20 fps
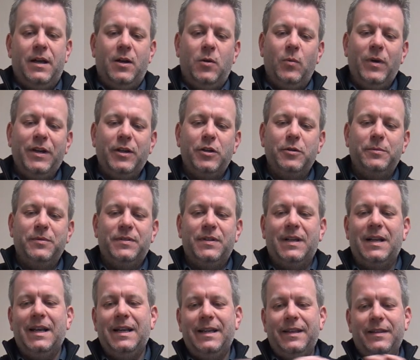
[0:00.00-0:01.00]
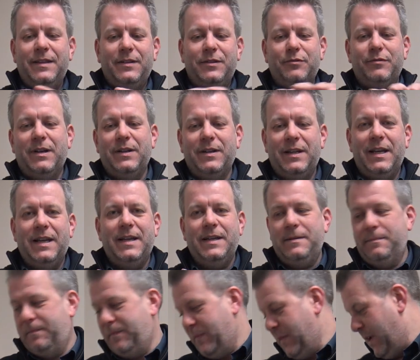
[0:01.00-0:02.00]
When it comes to cleaning this around here,
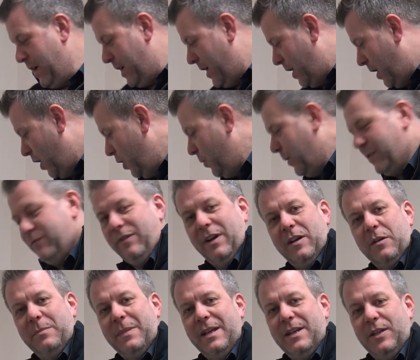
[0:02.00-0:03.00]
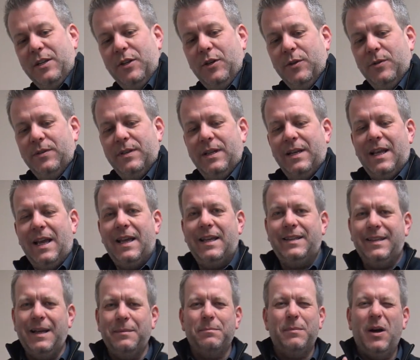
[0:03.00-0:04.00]
I always recommend using a
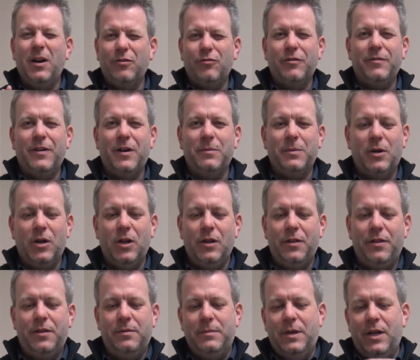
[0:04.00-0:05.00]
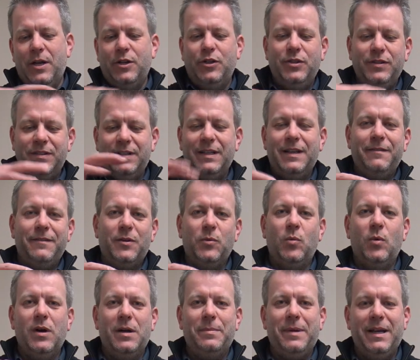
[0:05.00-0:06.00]
damp microfiber cloth just to give it a
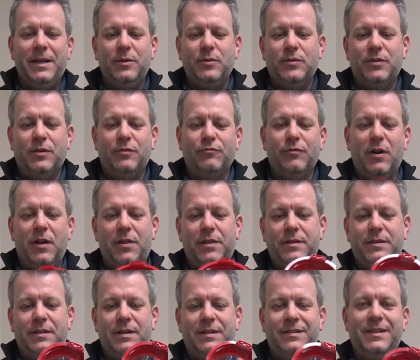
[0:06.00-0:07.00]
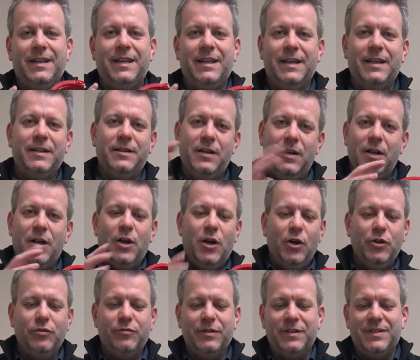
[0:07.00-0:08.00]
wipe out rather than sticking it
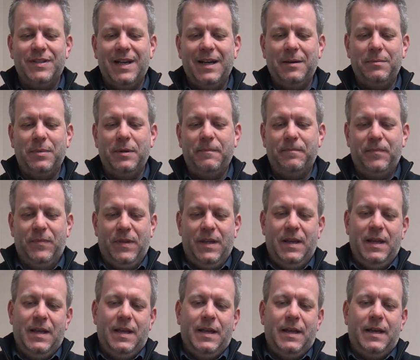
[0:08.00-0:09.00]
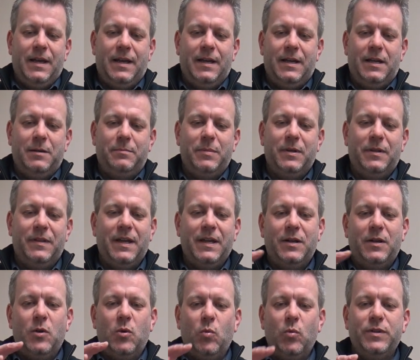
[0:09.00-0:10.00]
under a tap. but
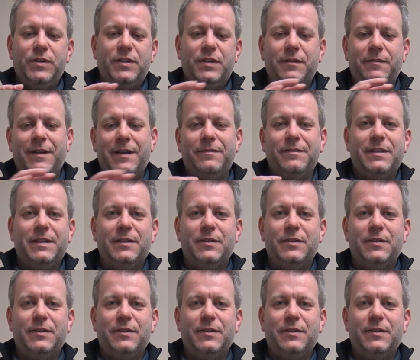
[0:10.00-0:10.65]
then once you've given